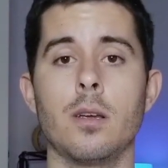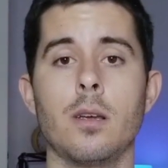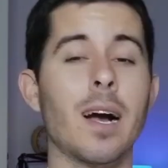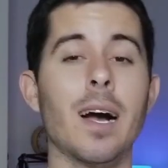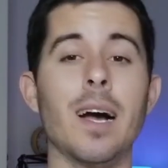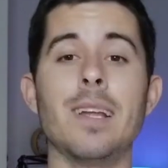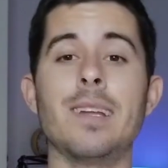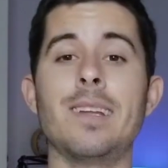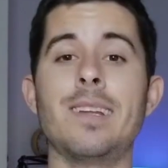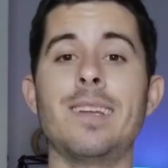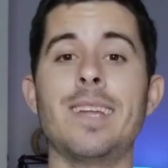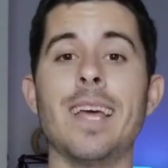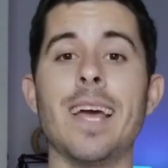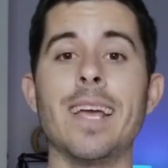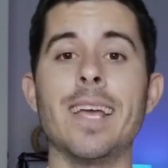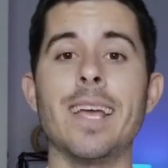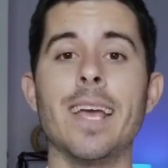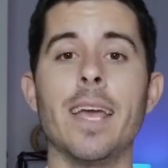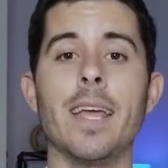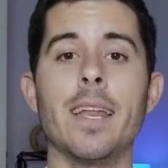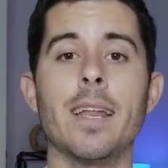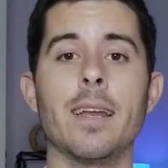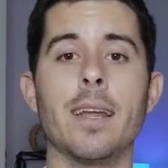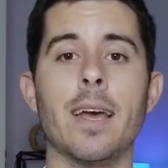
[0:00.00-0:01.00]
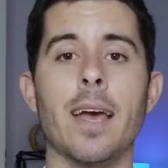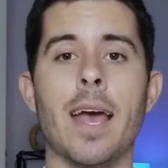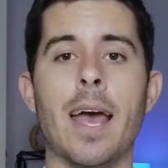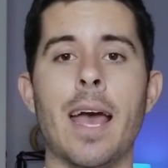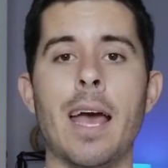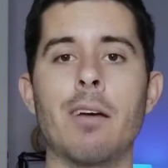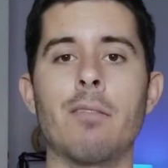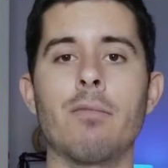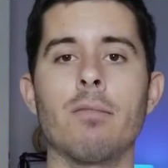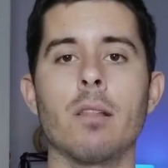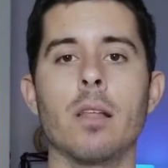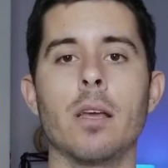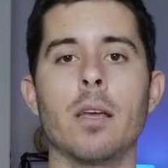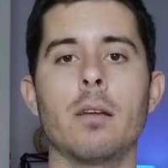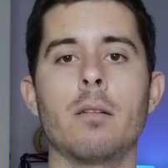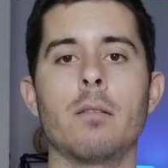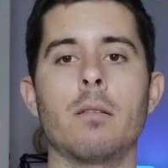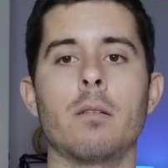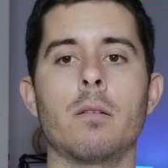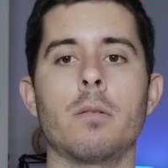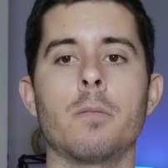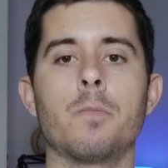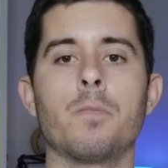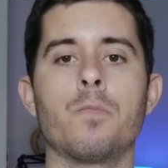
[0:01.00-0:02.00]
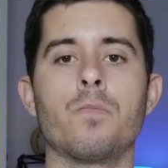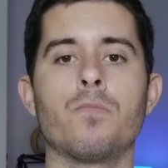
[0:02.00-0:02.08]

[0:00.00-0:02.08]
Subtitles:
a decade and a half later,